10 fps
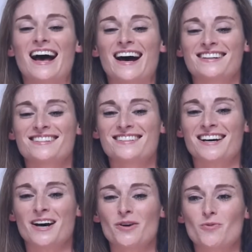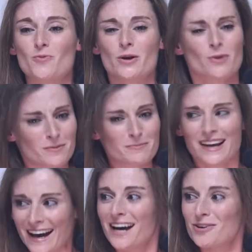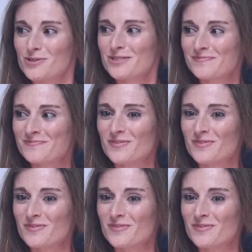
and we won't be cowed.